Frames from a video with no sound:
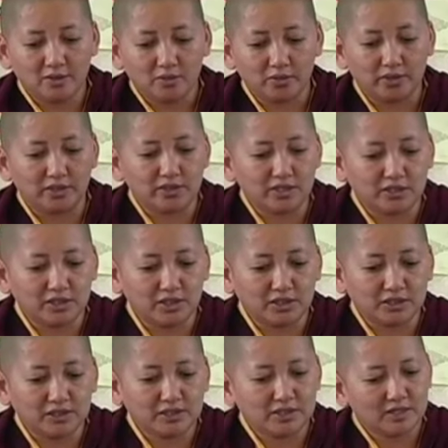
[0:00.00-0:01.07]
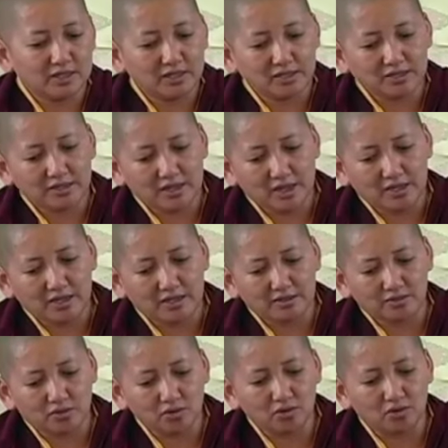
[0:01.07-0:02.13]
with the teachings, then I
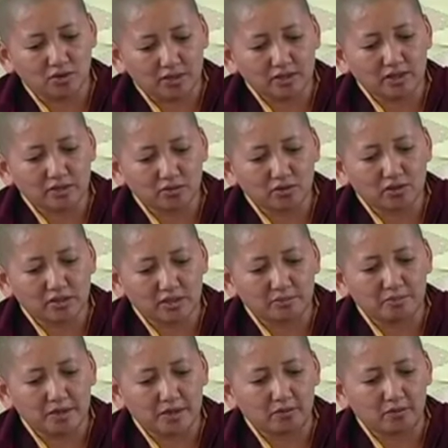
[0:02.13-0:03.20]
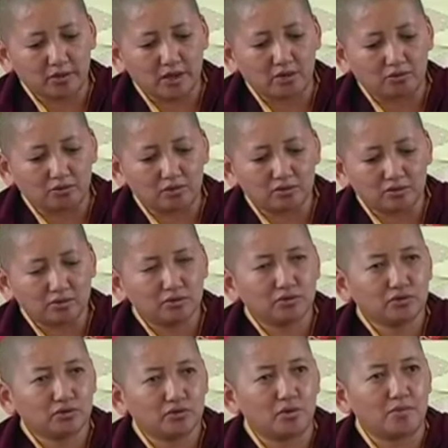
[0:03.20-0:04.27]
don't know, I think you can get by without
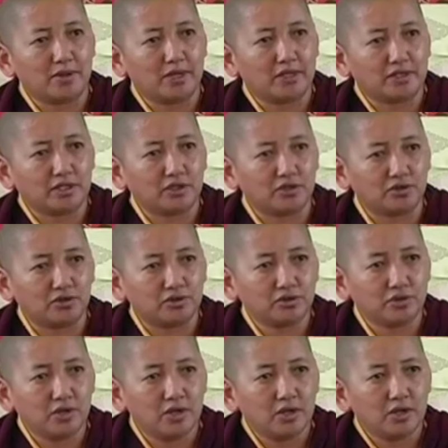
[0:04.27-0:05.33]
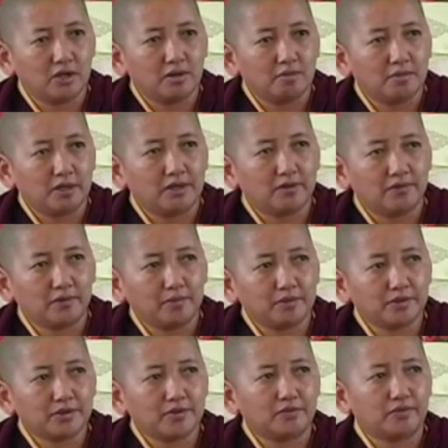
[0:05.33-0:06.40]
so many teachers. But if a
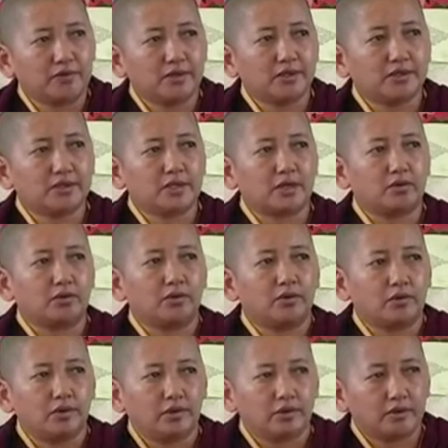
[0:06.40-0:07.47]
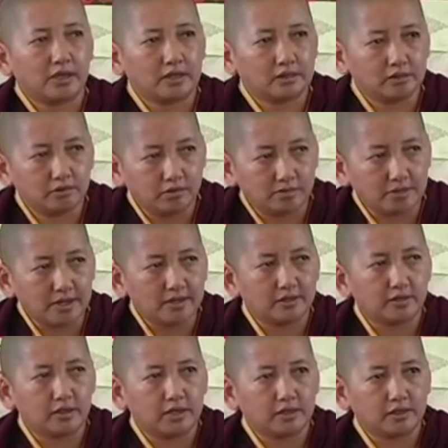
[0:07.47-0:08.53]
person feels that that
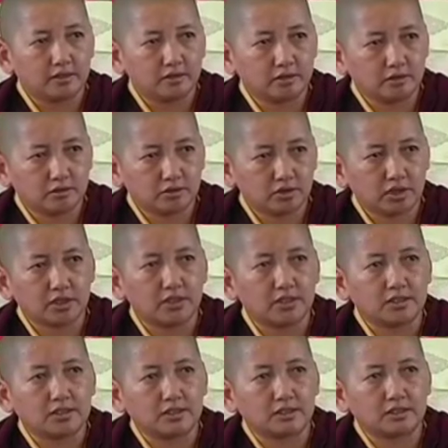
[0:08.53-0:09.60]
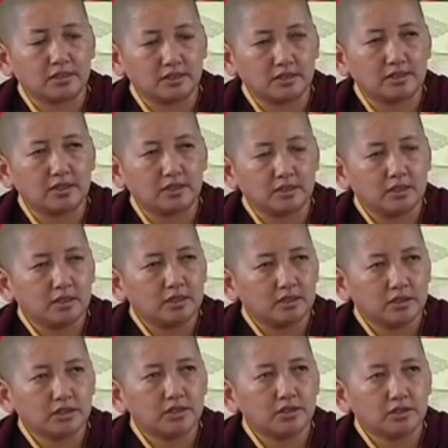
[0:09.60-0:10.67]
reminder and that strictness is needed,
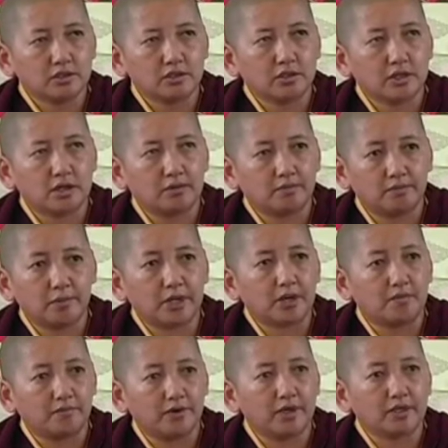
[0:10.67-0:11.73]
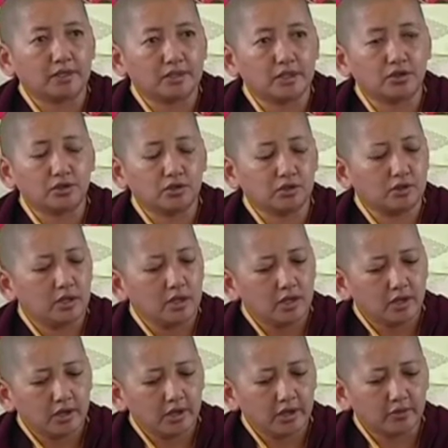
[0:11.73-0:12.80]
teachers become very essential.
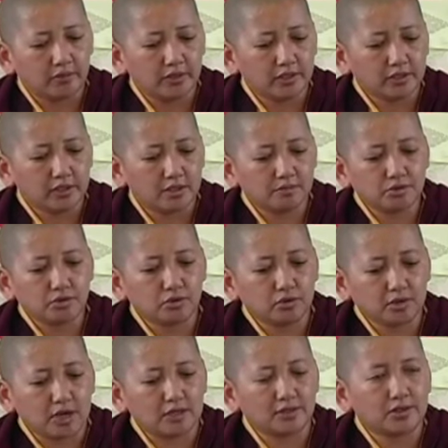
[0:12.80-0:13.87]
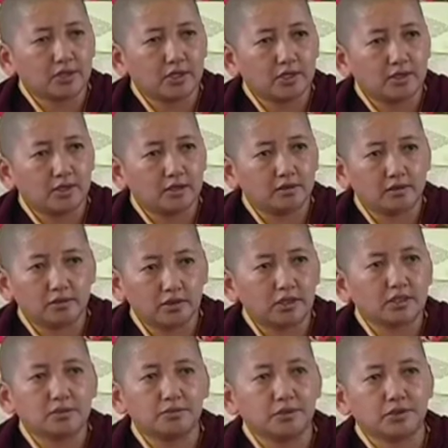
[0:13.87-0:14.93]
And when it comes to Tantra and the
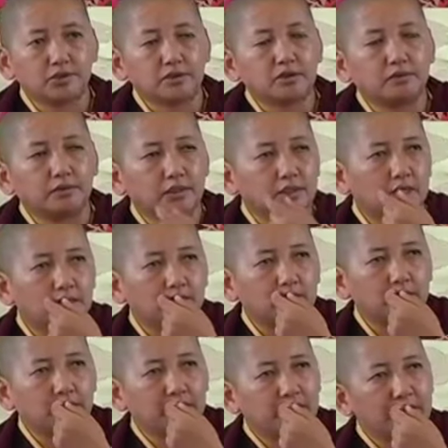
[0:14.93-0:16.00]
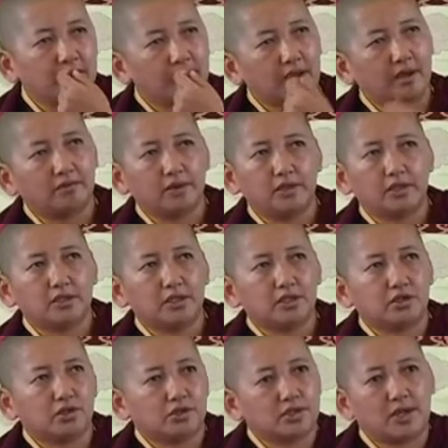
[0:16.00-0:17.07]
transmissions of the Tantra, having a
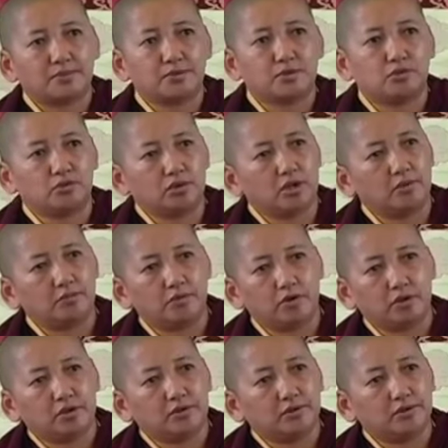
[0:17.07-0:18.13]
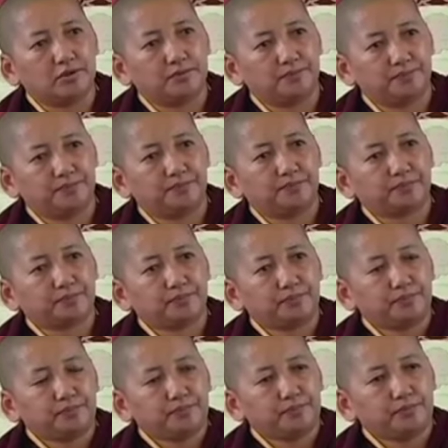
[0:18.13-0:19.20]
teacher is absolutely important.
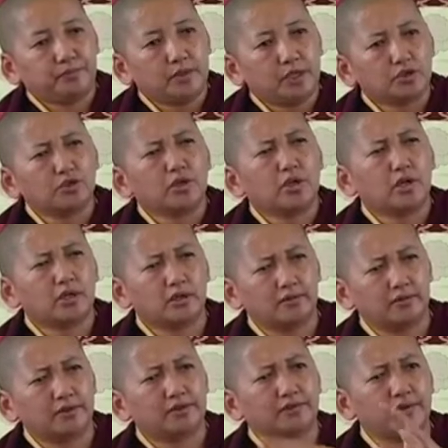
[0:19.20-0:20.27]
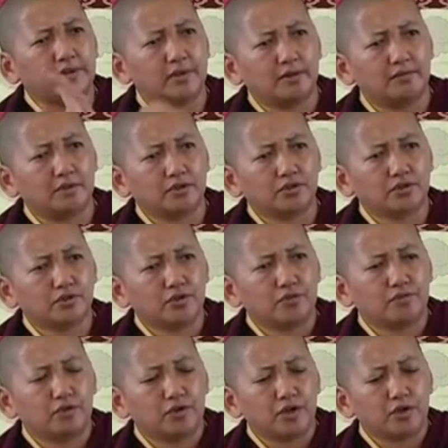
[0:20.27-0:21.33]
So there are le- different levels. So
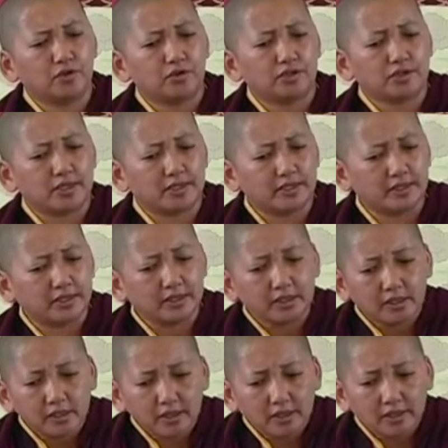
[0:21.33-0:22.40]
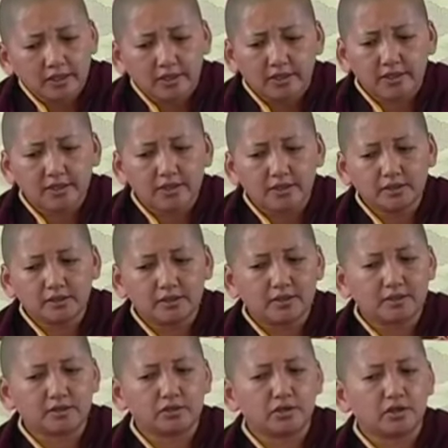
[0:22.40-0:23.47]
if you think you're studying Hinayana,
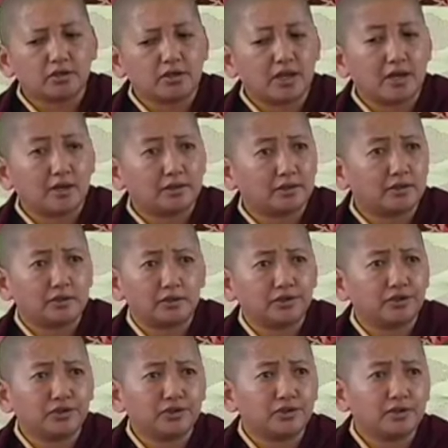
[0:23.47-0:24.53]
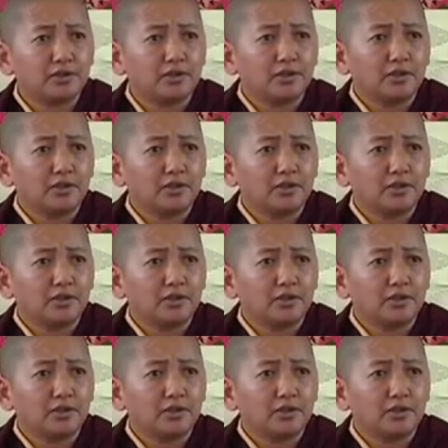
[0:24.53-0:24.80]
it's not that urgent.